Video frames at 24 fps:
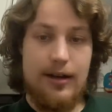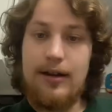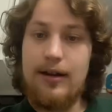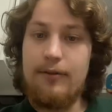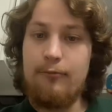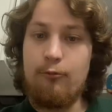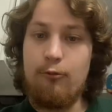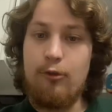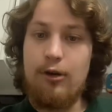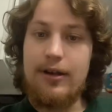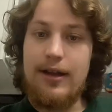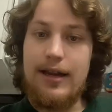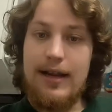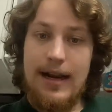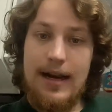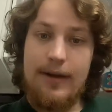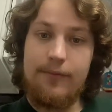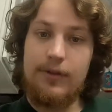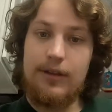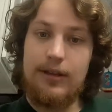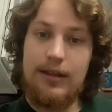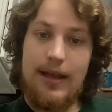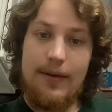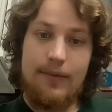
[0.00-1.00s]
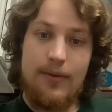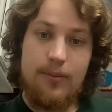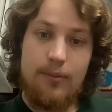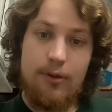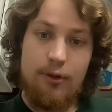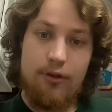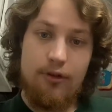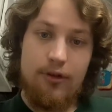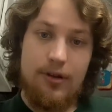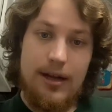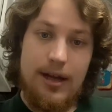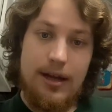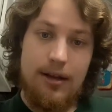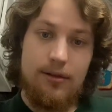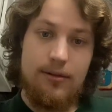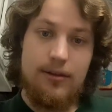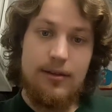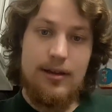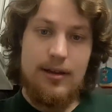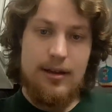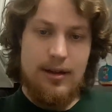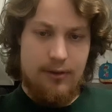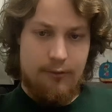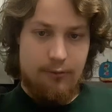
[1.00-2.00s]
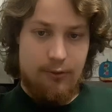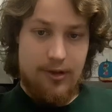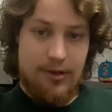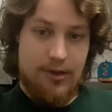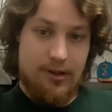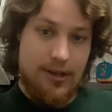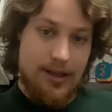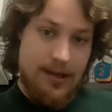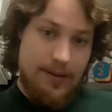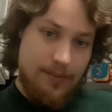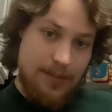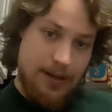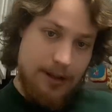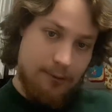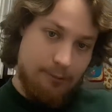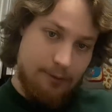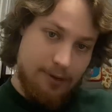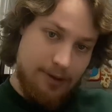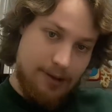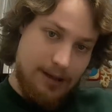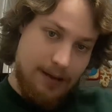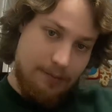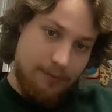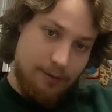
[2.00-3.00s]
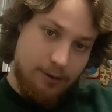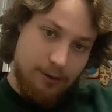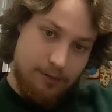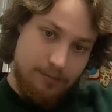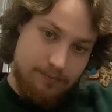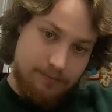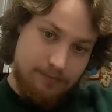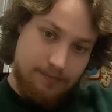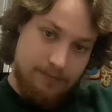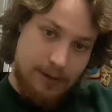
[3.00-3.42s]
working out of 11 personnel, which is going to be a receiver